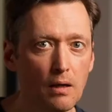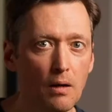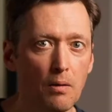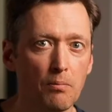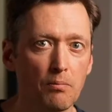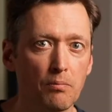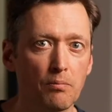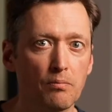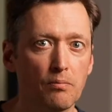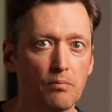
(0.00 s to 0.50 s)

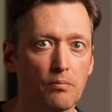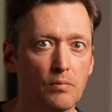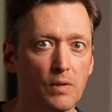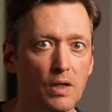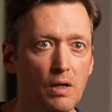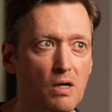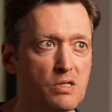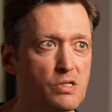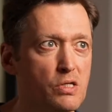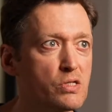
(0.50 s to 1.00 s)

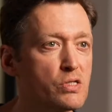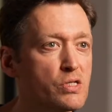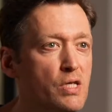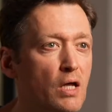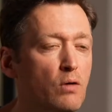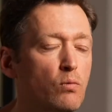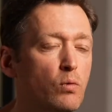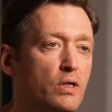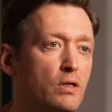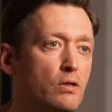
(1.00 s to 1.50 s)
as I
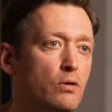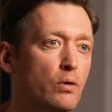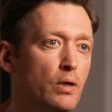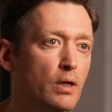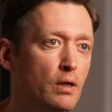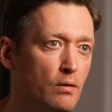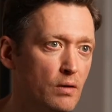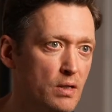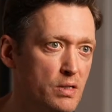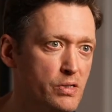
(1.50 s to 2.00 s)
said, we're
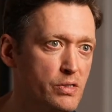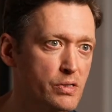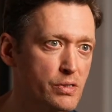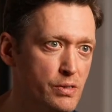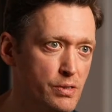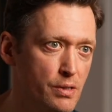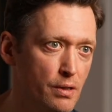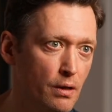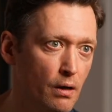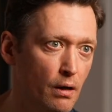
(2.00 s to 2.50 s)
doing
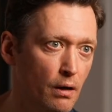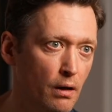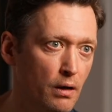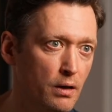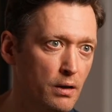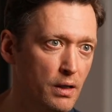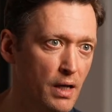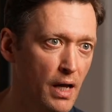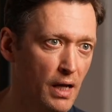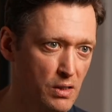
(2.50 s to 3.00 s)
this
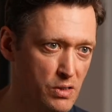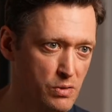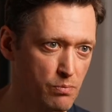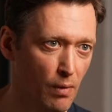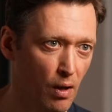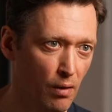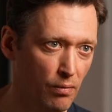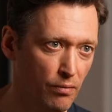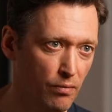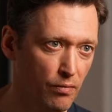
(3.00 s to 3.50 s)
next
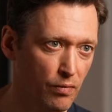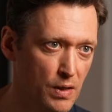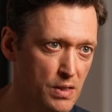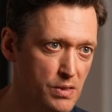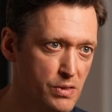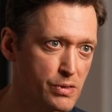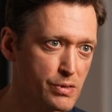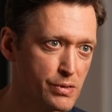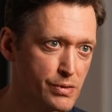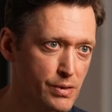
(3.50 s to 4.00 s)
month,
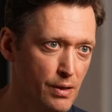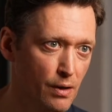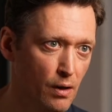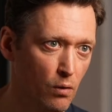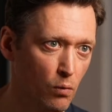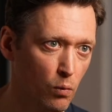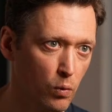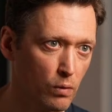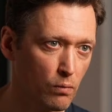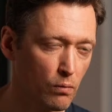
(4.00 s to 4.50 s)
this
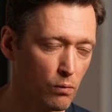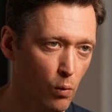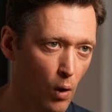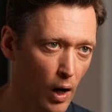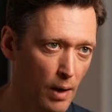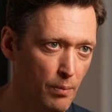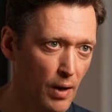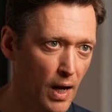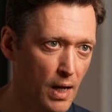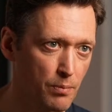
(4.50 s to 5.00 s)

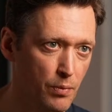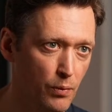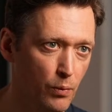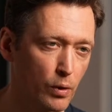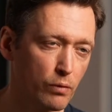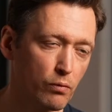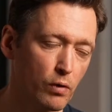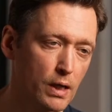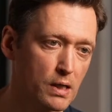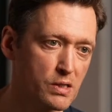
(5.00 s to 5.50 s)
white paper
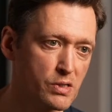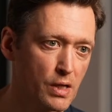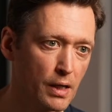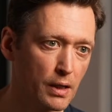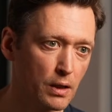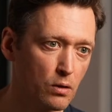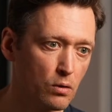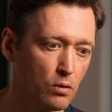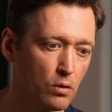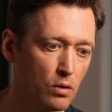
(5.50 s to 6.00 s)
with Real Estate
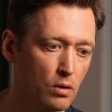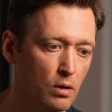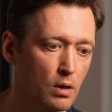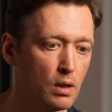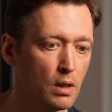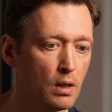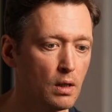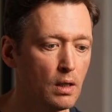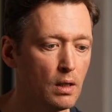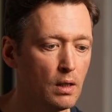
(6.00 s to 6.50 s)
Core.
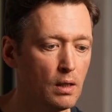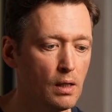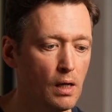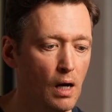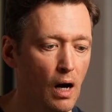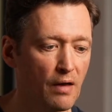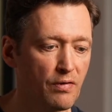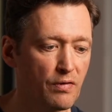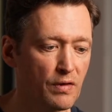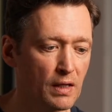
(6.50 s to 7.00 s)

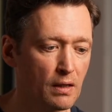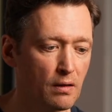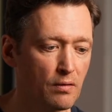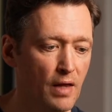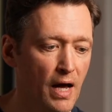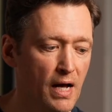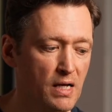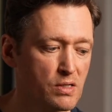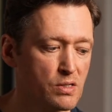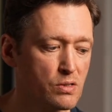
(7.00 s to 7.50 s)
I think
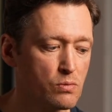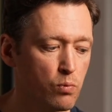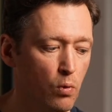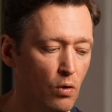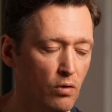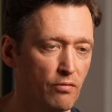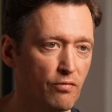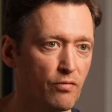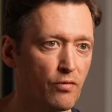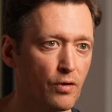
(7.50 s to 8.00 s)
that's one
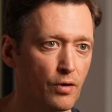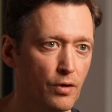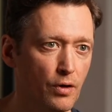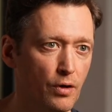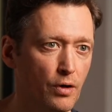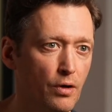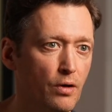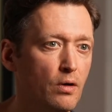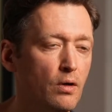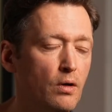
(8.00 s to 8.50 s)
of
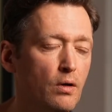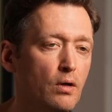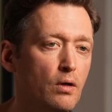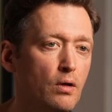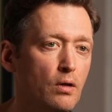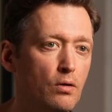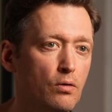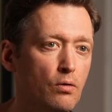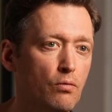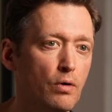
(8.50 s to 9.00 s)
the
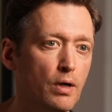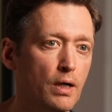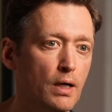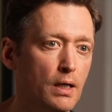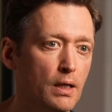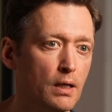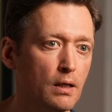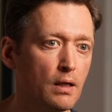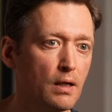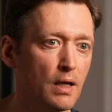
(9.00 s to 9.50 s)

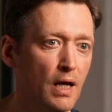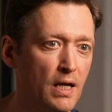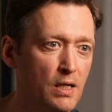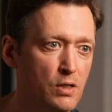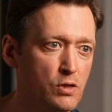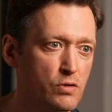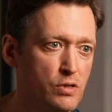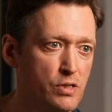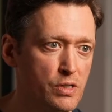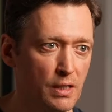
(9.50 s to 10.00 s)
really
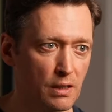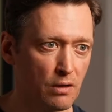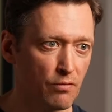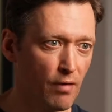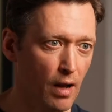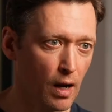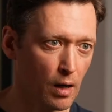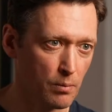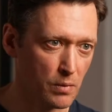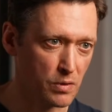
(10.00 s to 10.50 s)
interesting
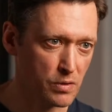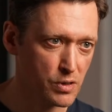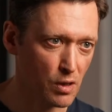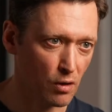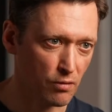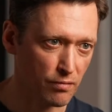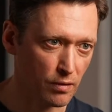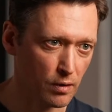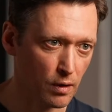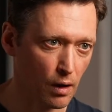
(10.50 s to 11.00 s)
developments
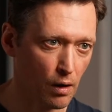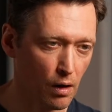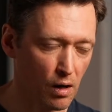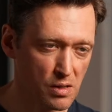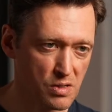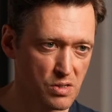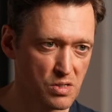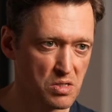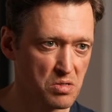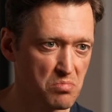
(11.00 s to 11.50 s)
over the
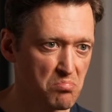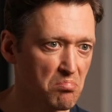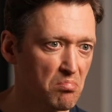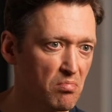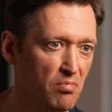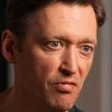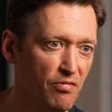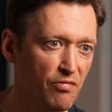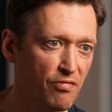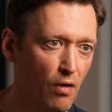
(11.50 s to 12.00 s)
last
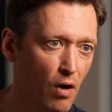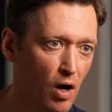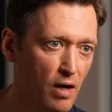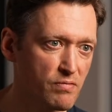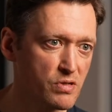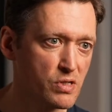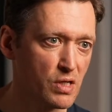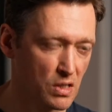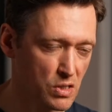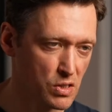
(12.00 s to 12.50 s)

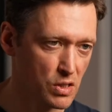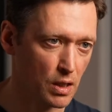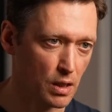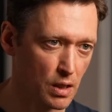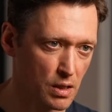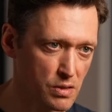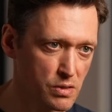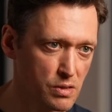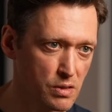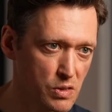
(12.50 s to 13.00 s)
5-6
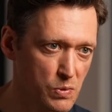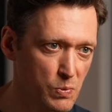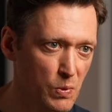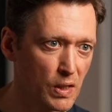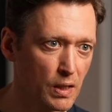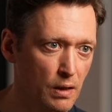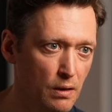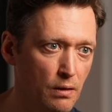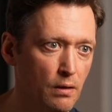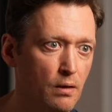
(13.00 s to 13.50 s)
years has
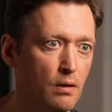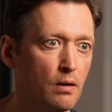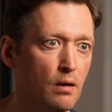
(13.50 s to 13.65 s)
been